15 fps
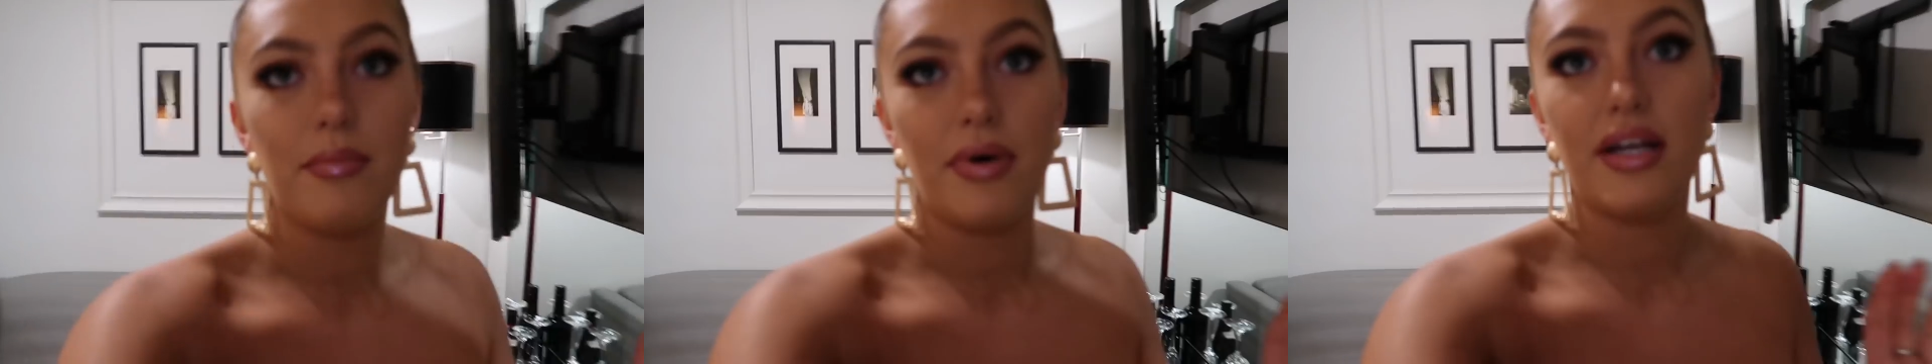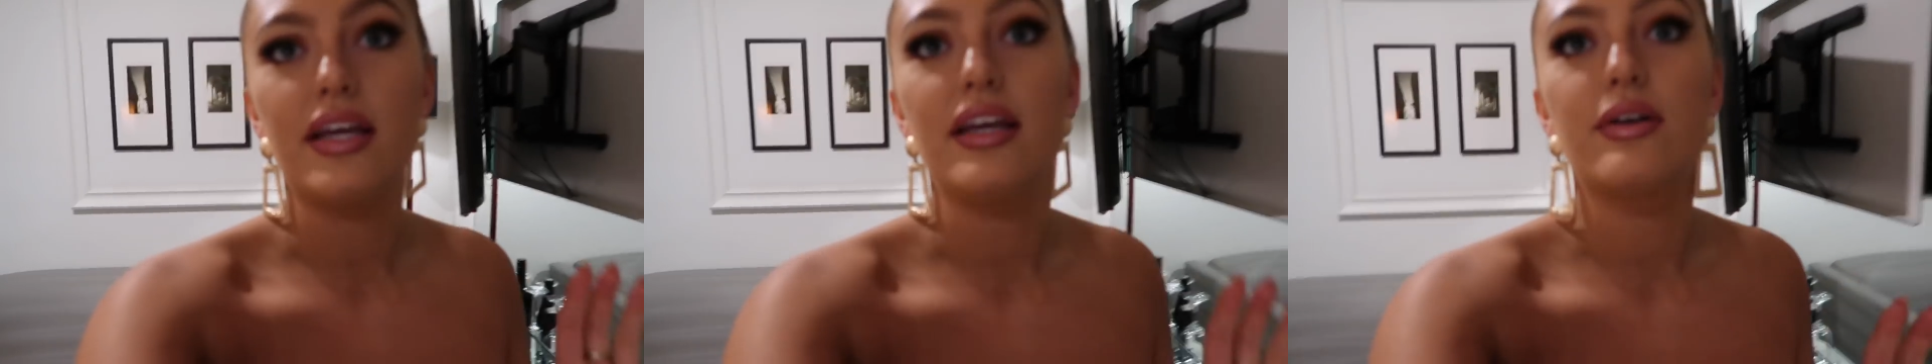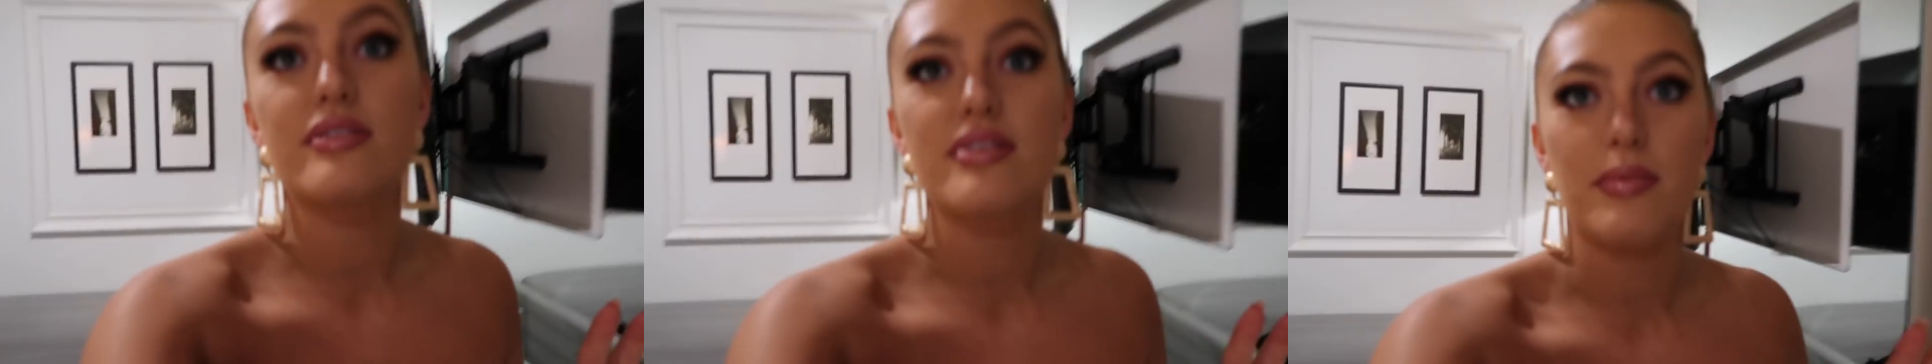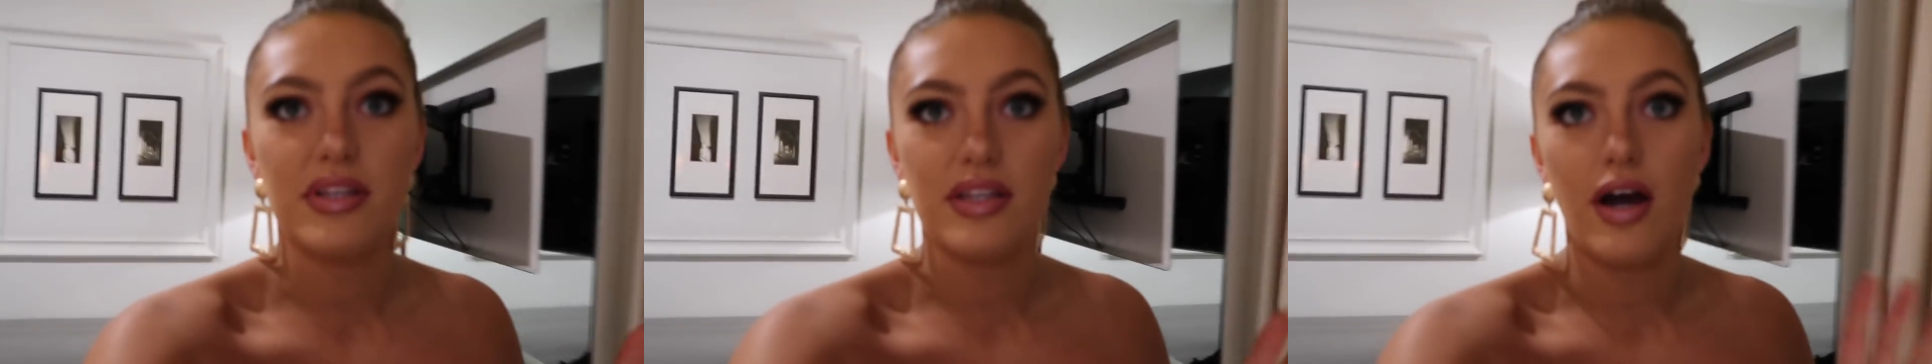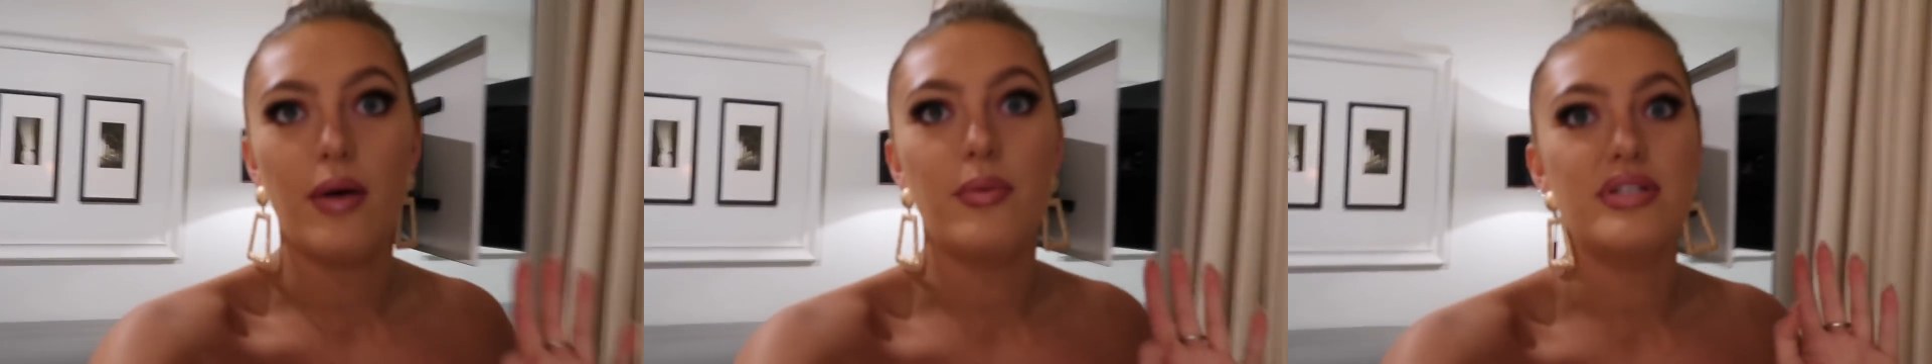the money on
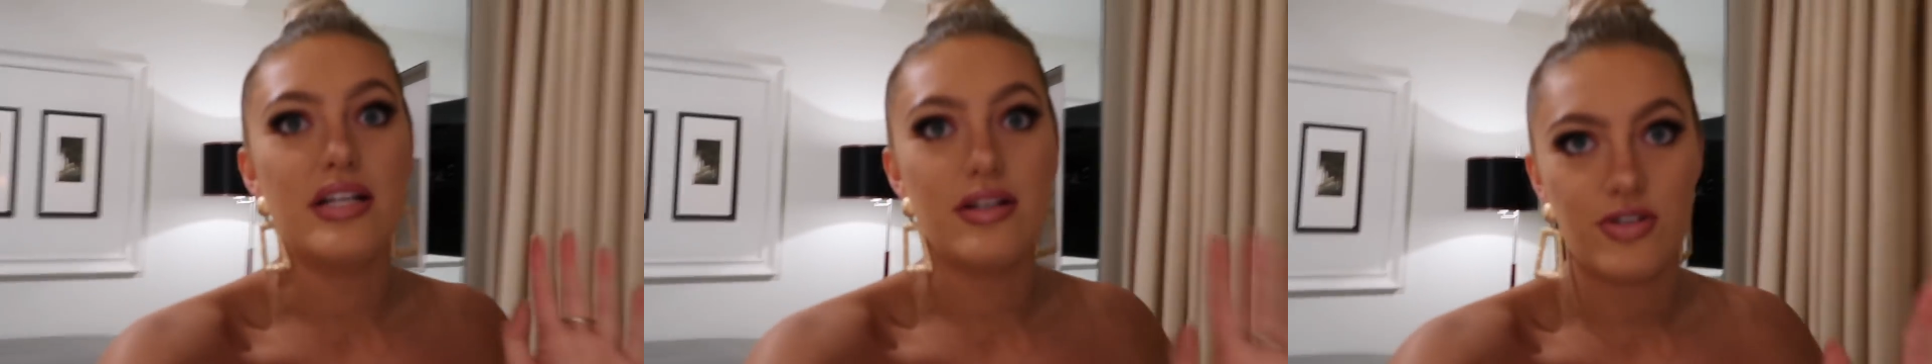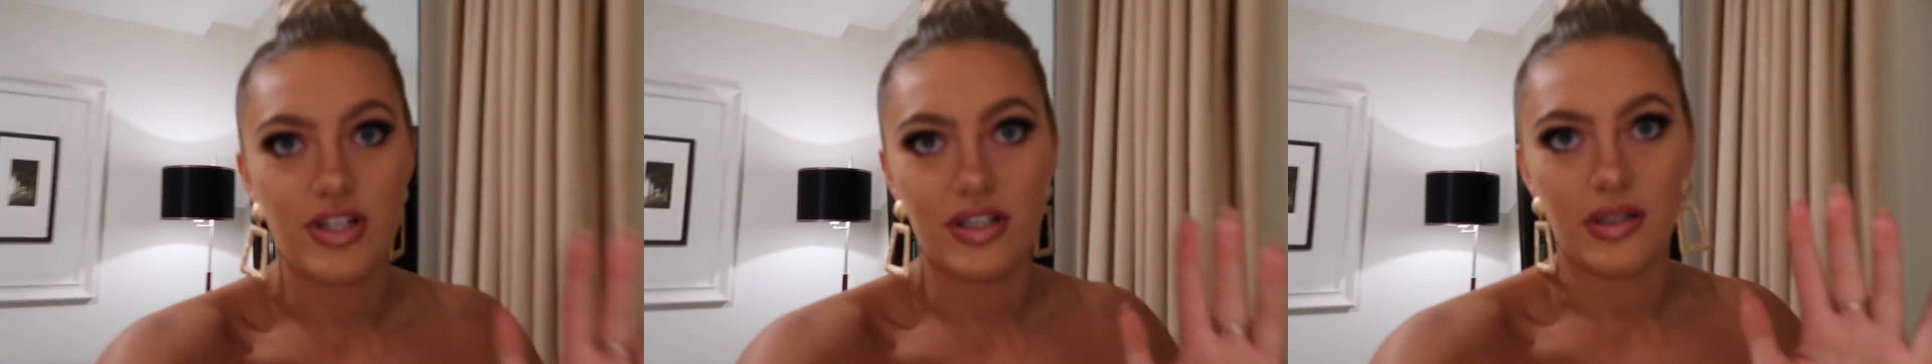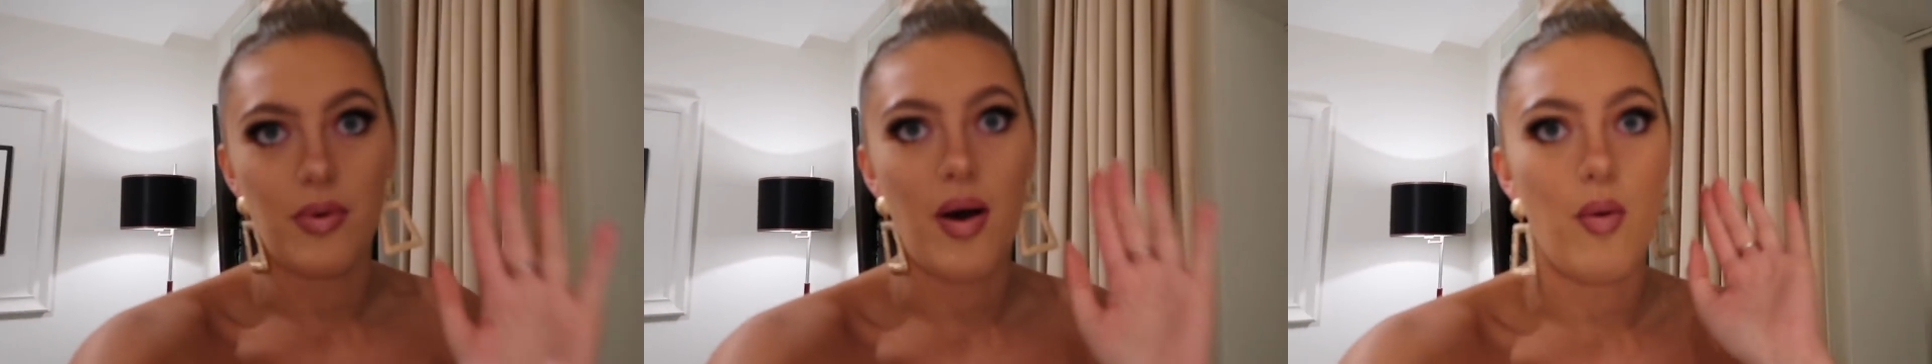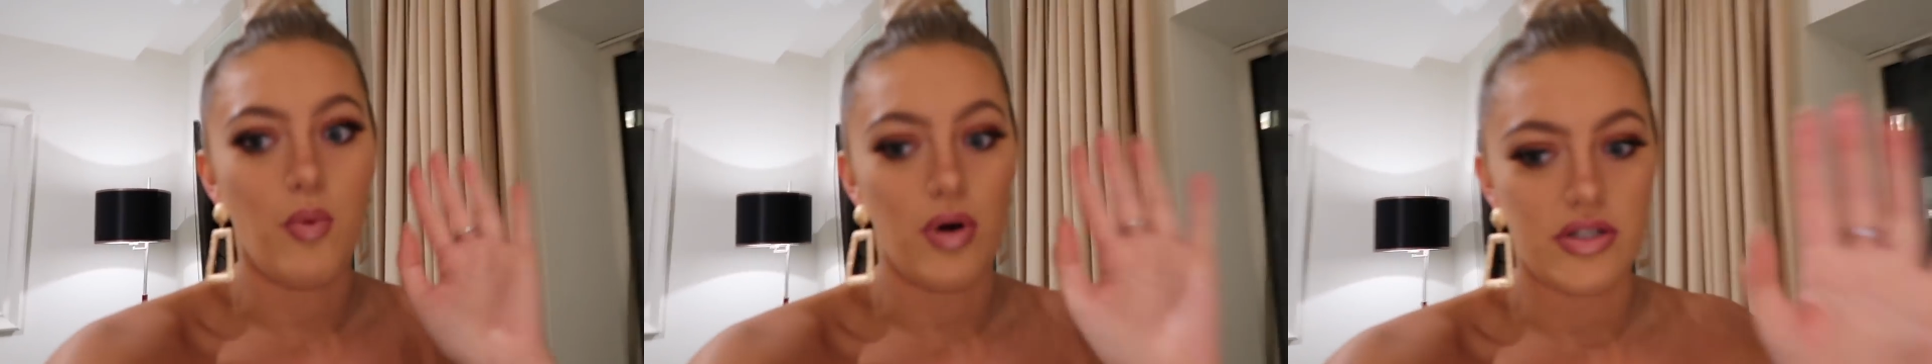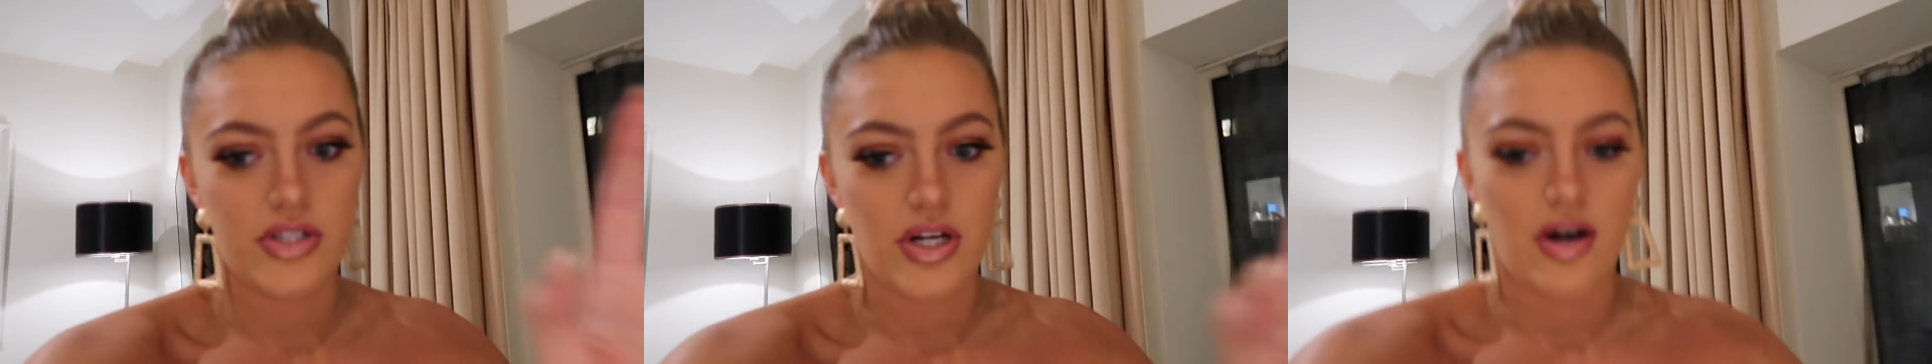something that I was literally going to wear
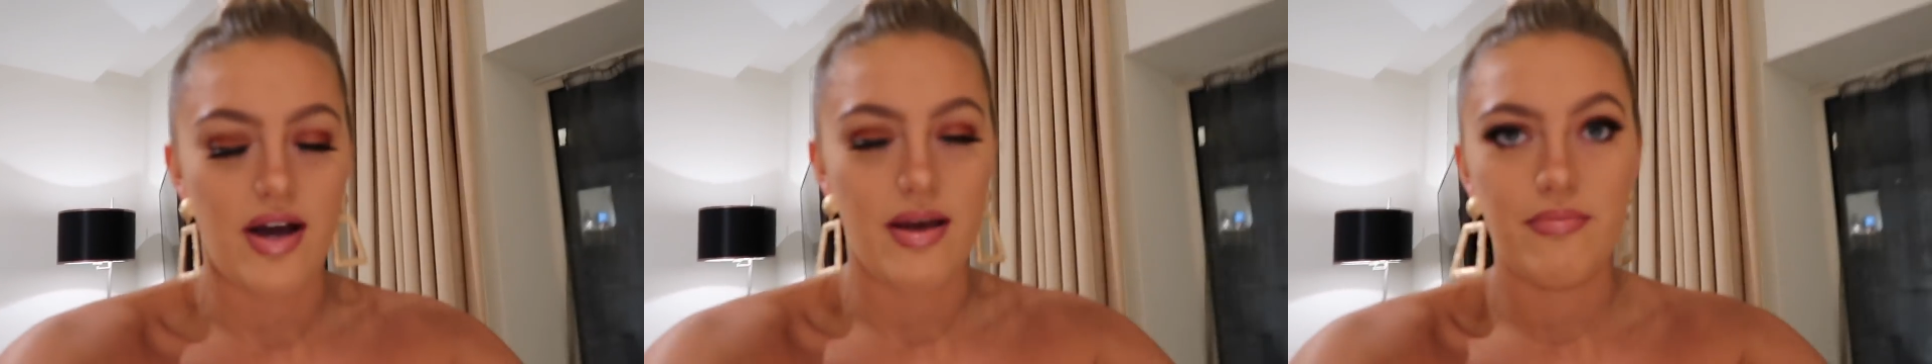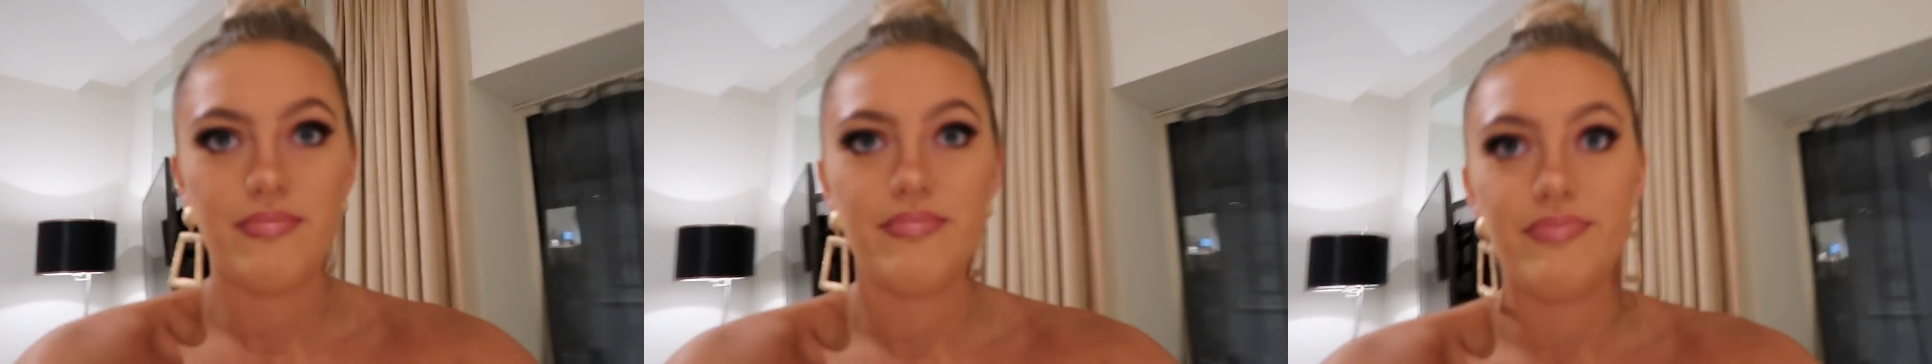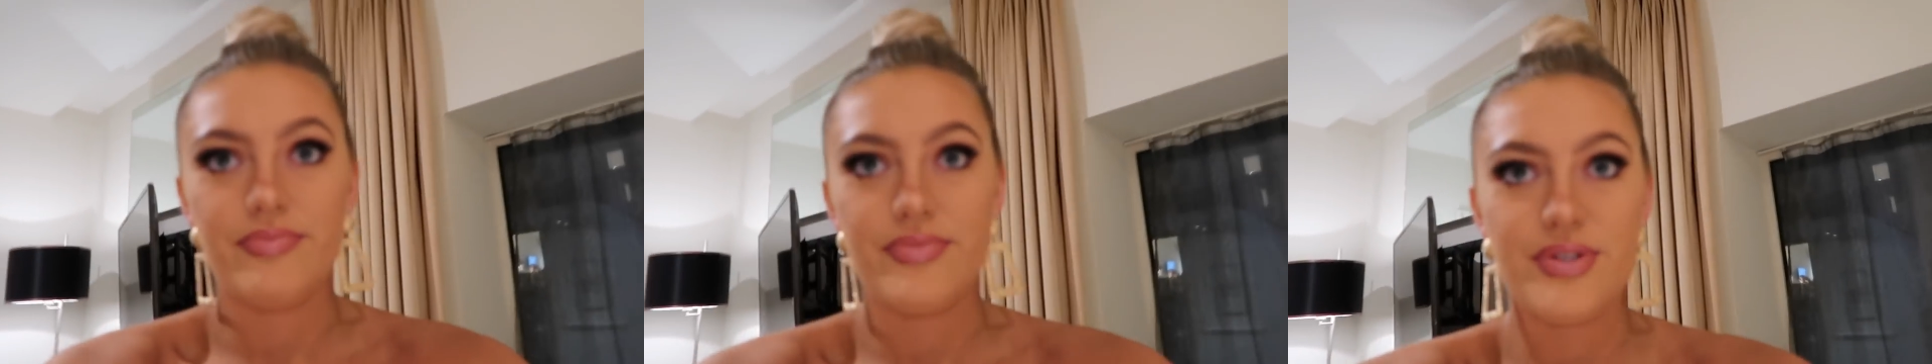one time.